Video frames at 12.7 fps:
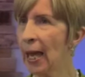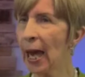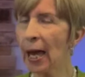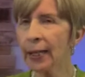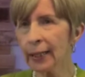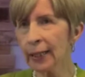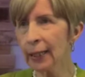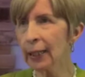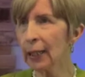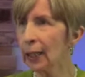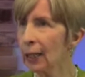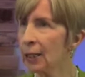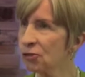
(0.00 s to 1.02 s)

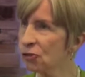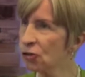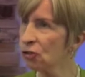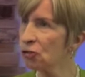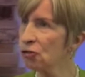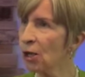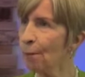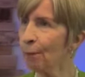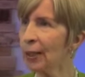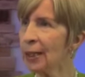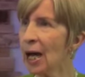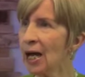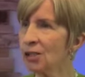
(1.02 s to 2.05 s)
heading is just
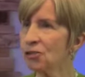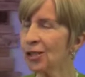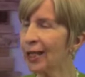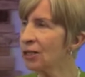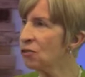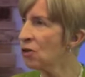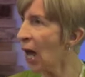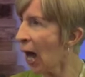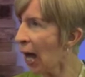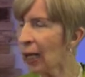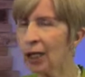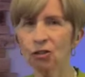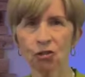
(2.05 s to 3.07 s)
simply us
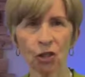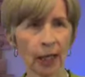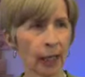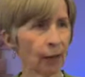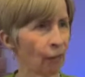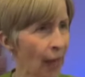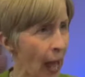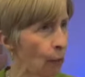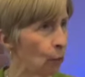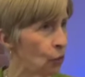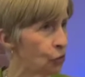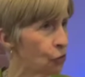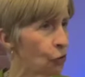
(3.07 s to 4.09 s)
acknowledging
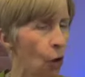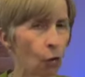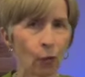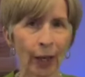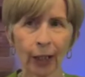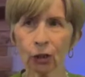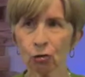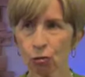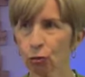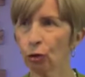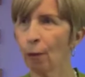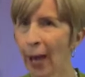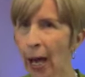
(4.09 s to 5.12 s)
that which is already
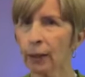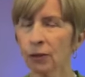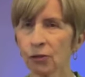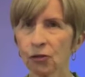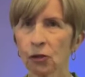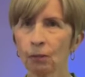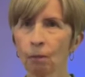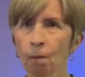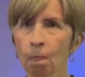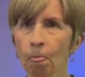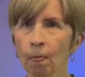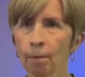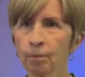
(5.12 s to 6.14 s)
true about us.
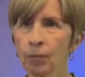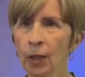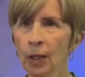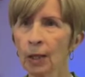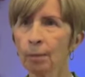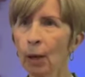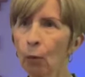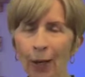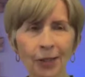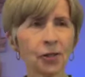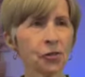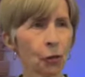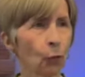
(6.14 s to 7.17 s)

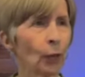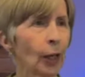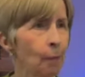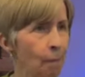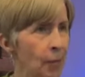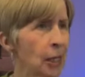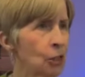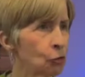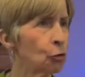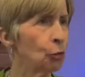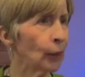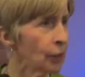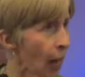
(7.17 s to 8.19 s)
But what does it really
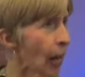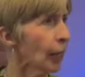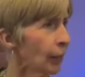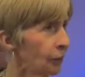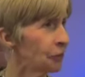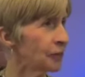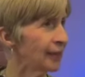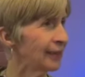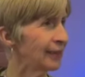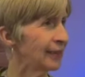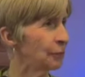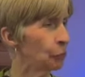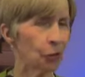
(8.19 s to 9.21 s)
mean to
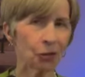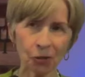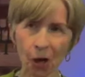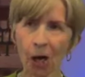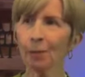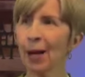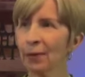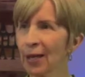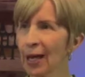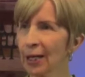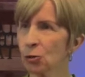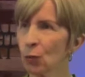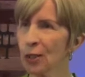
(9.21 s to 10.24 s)
acknowledge? And we're going to talk
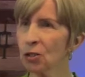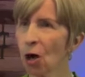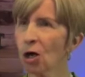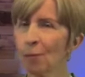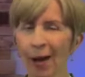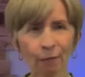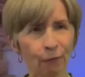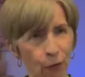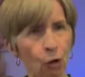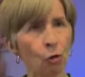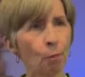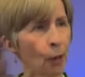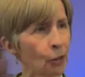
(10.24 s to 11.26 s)
about that as we talk
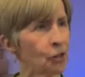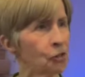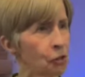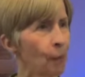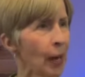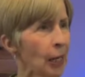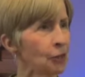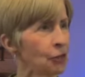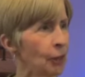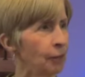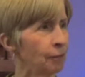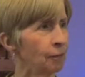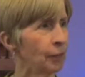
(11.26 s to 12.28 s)
about full
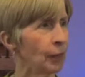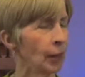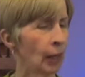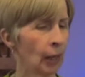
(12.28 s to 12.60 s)
participation.